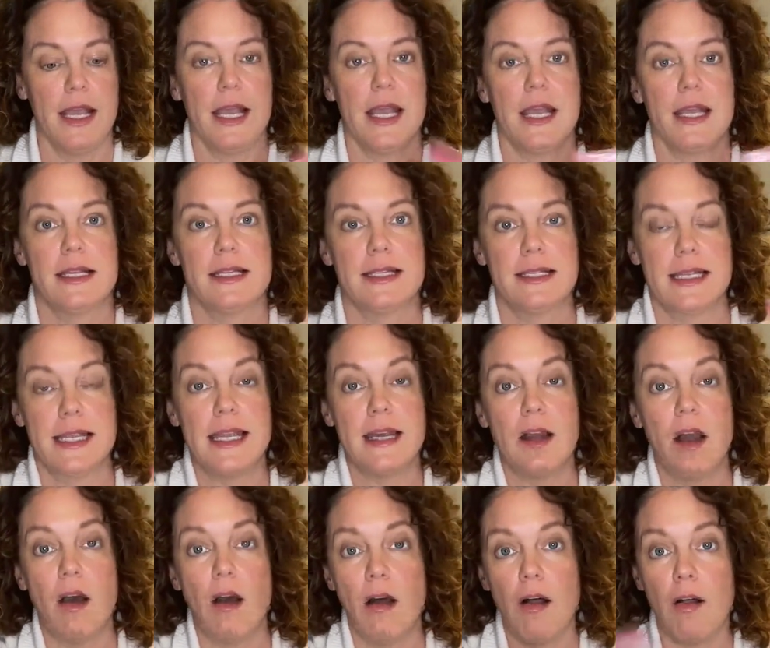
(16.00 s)
seed
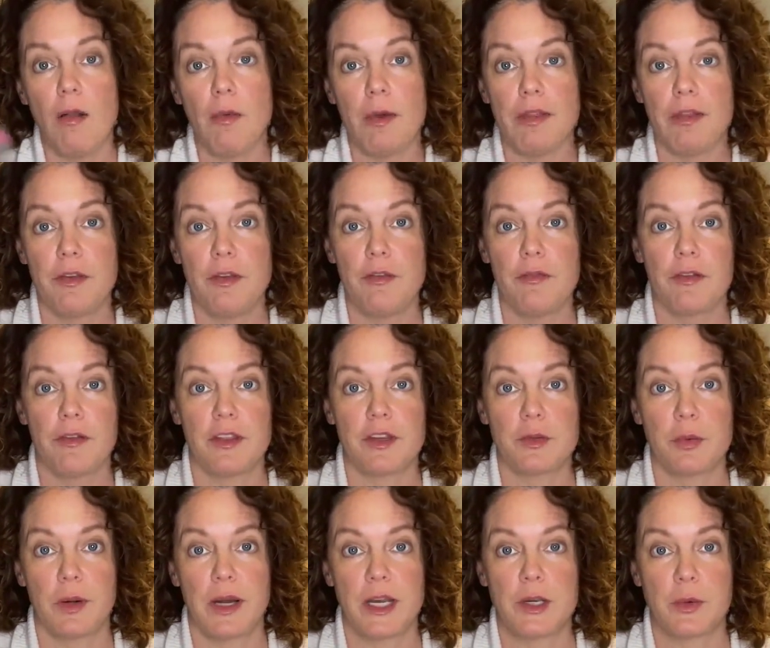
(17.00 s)
haul with you for the
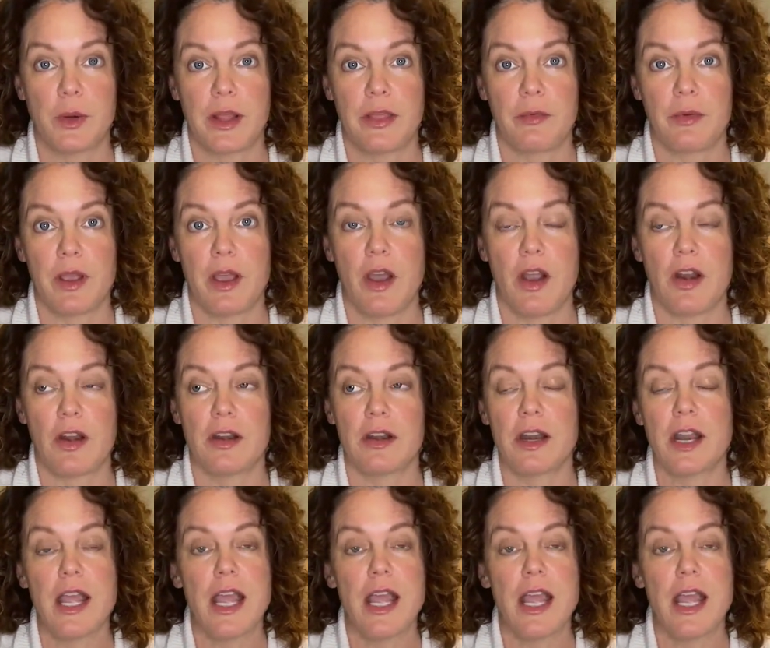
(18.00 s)
2023 garden.